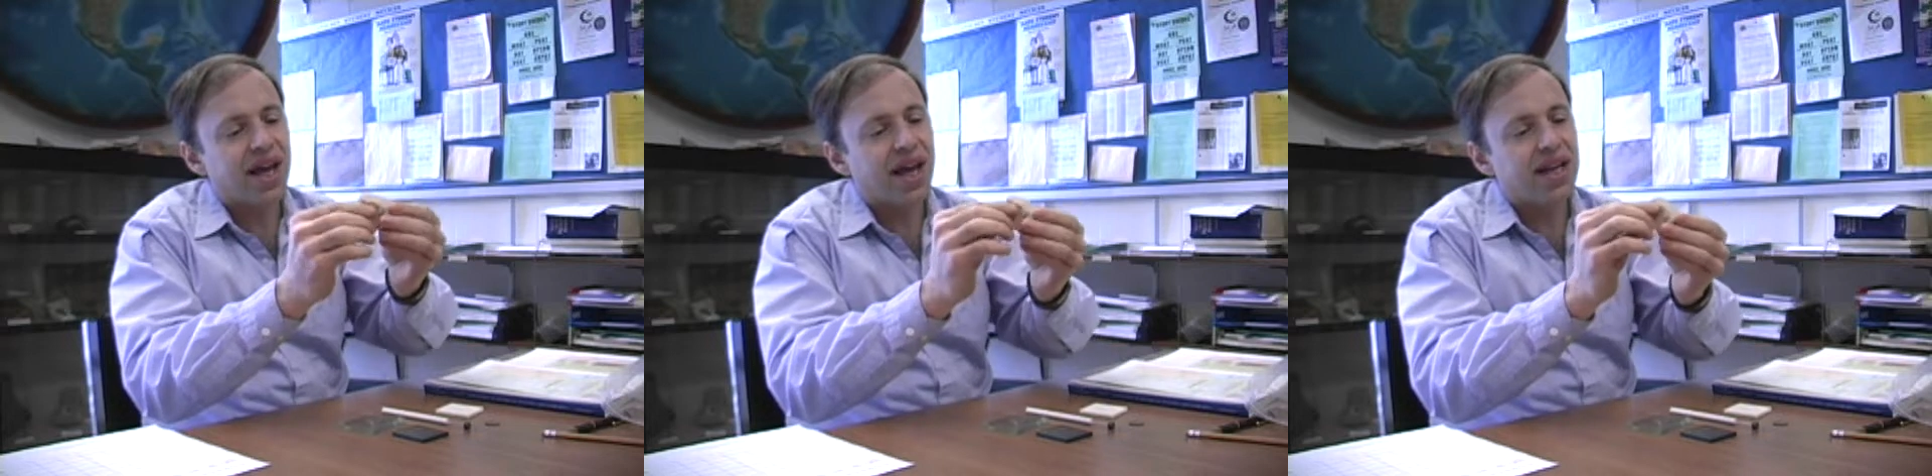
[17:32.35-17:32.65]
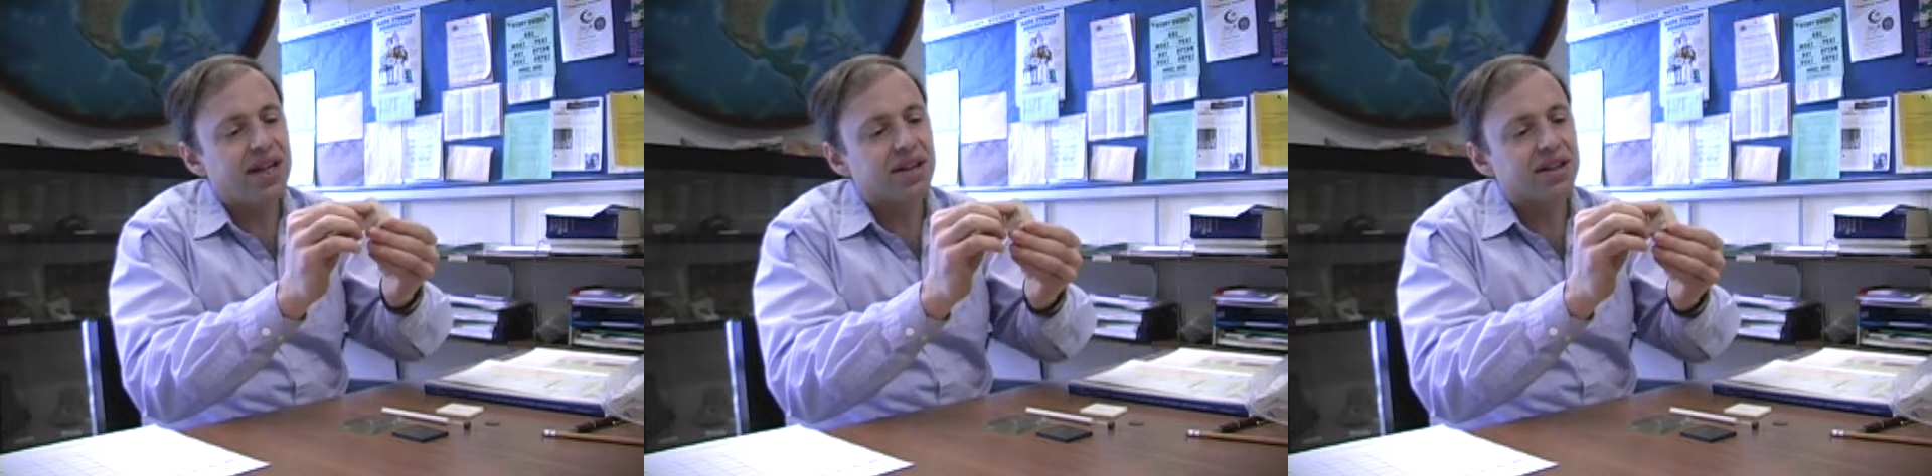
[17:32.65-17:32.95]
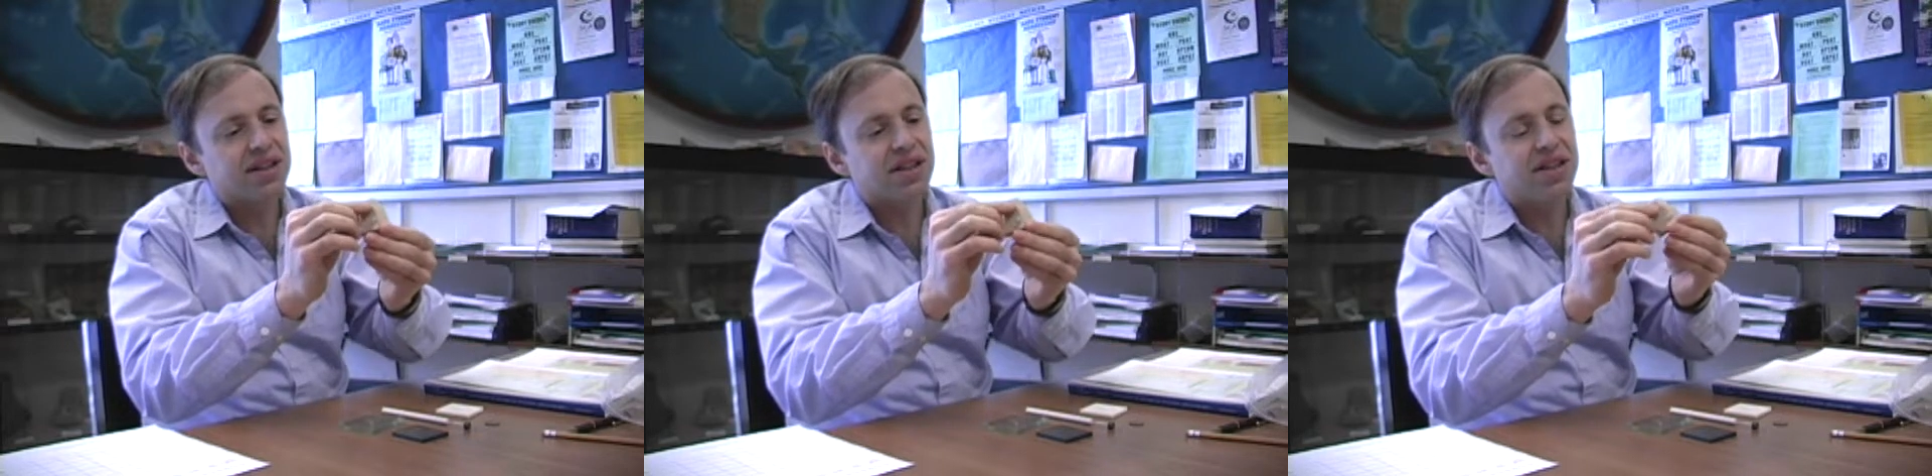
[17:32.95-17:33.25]
any other
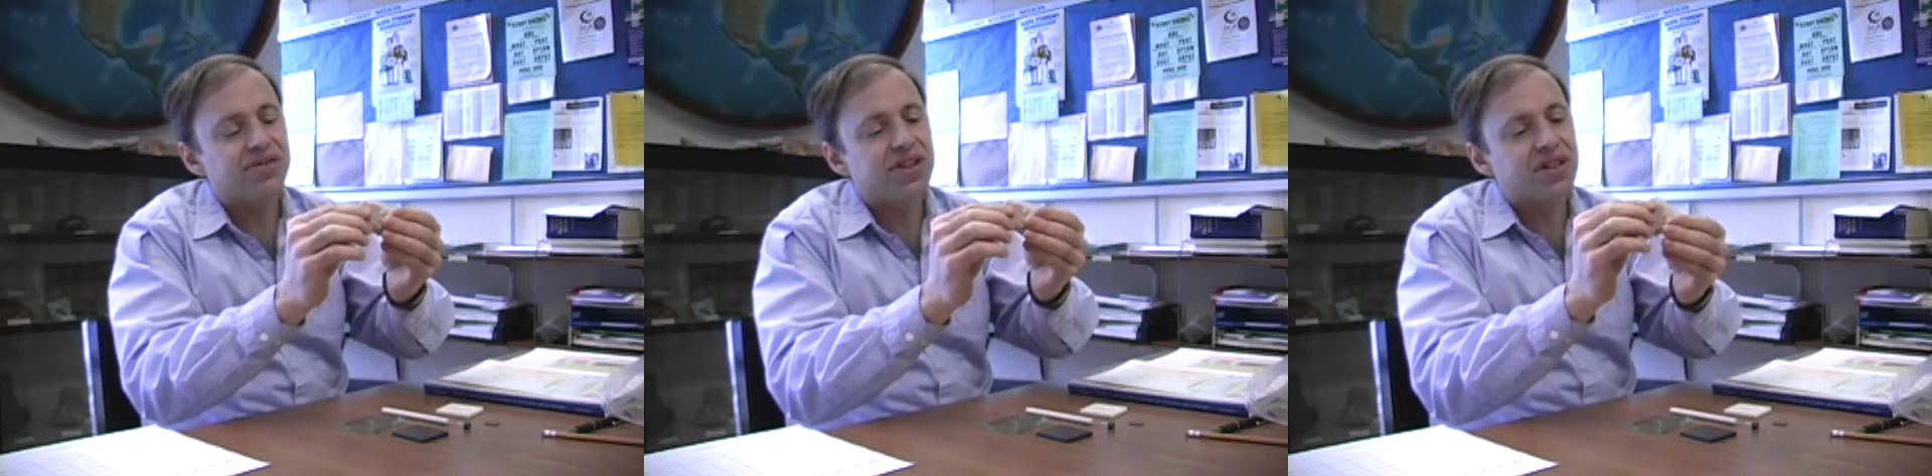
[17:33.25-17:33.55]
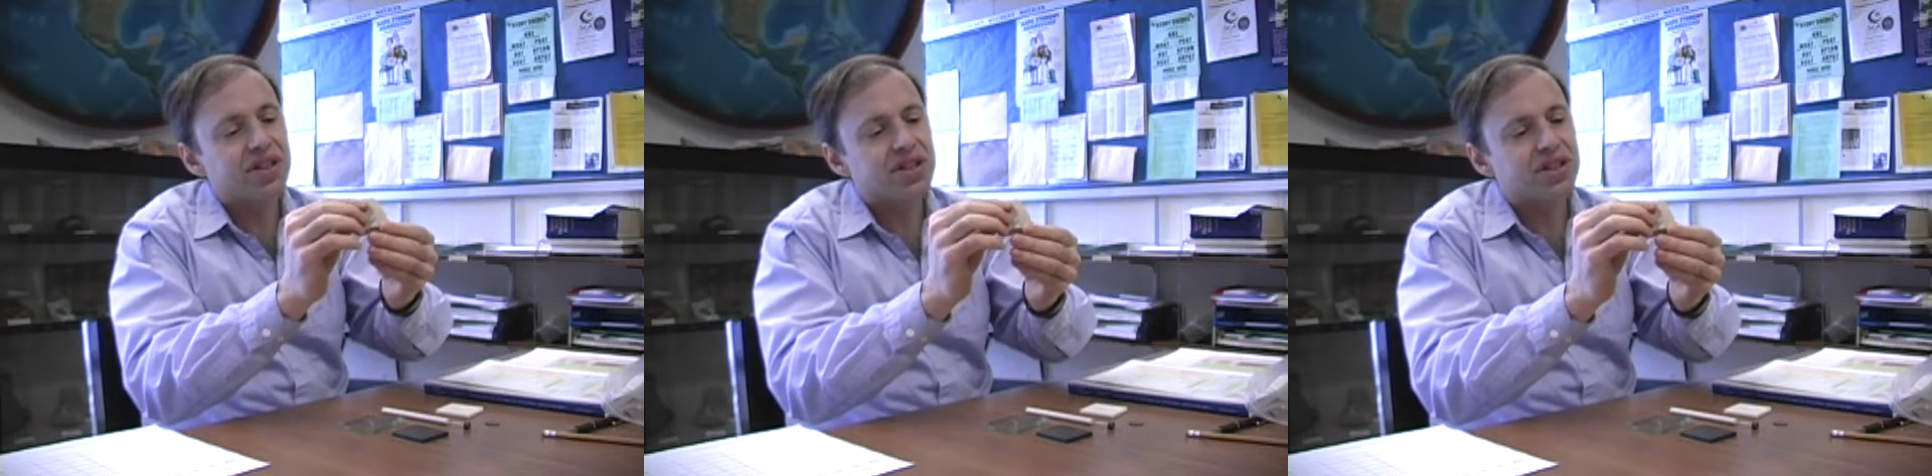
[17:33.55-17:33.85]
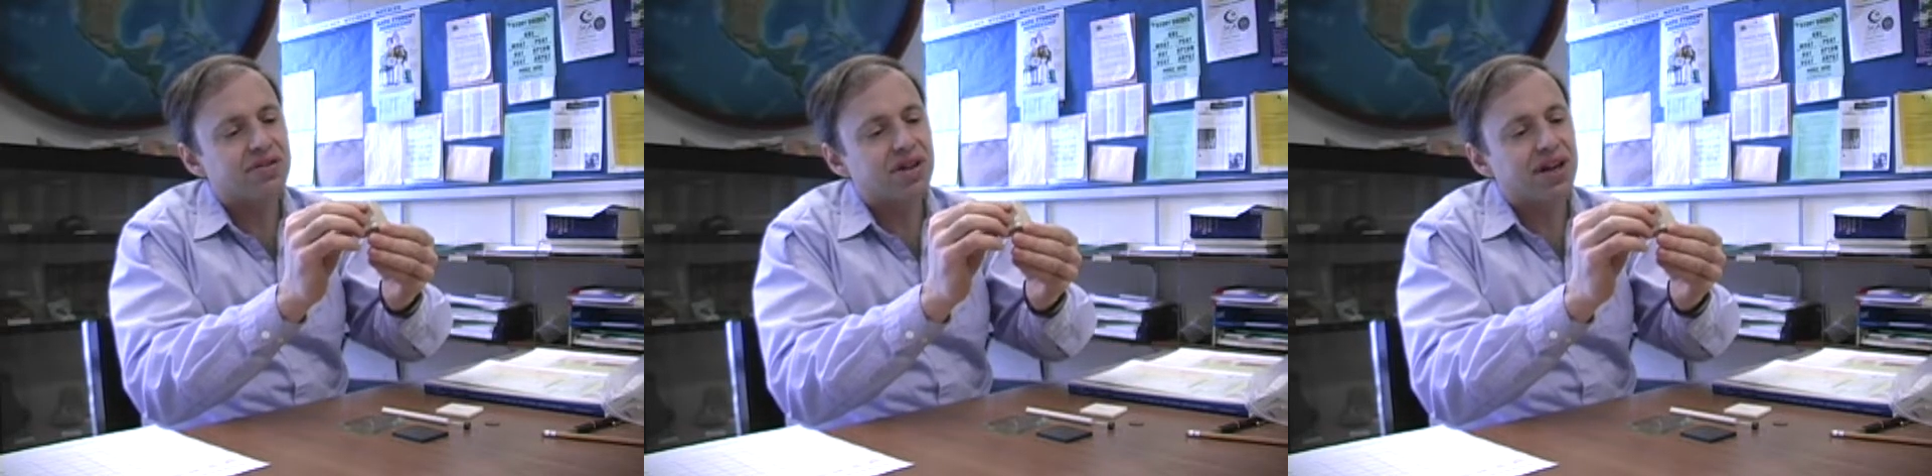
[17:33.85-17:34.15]
cleavages
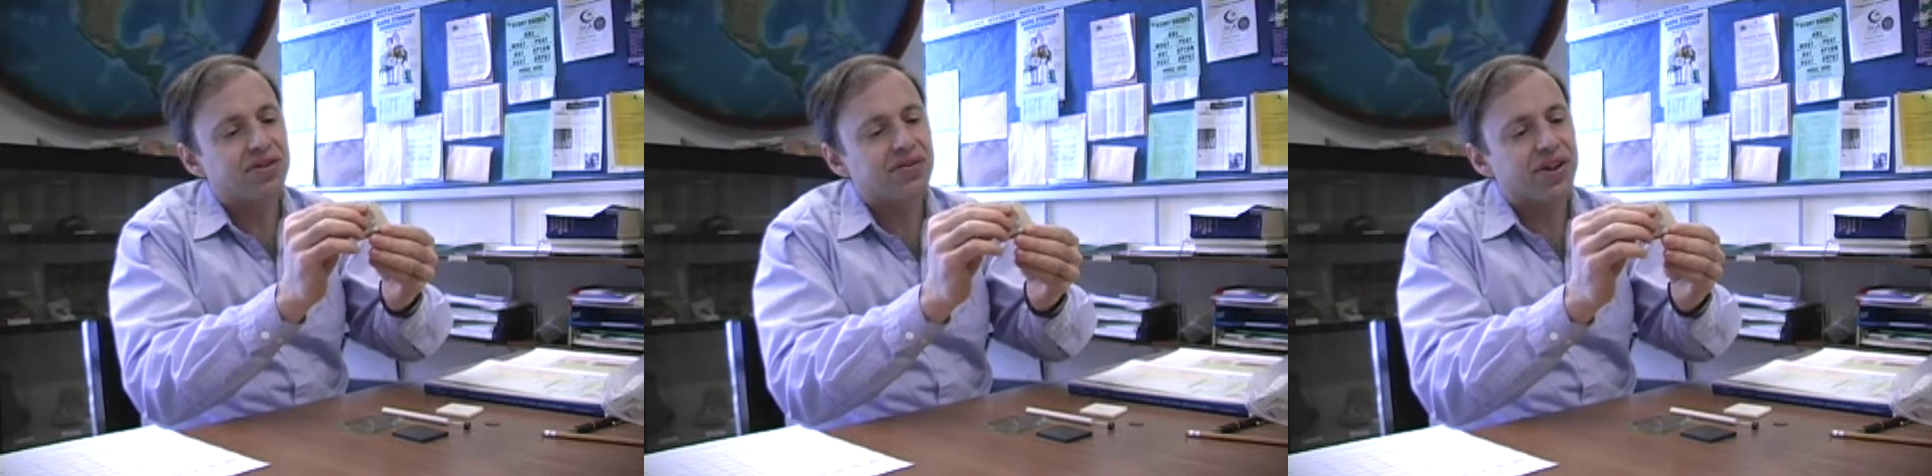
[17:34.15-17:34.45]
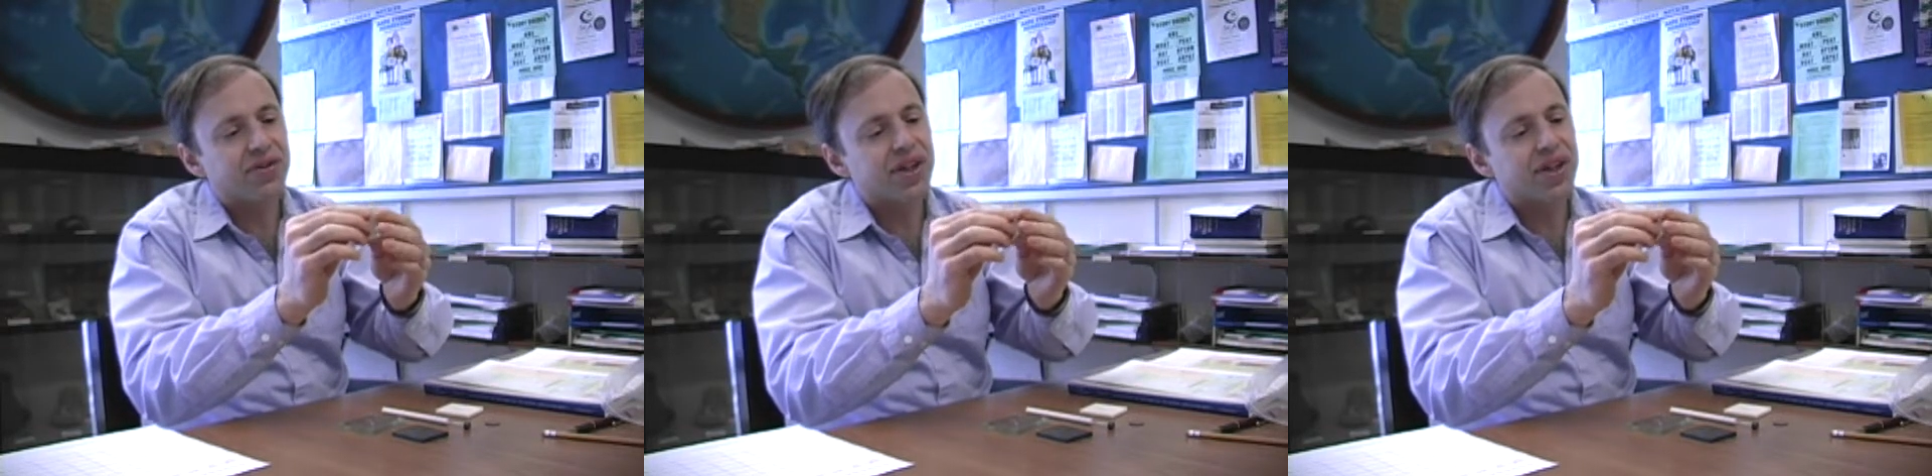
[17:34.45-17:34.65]
throughout the mineral.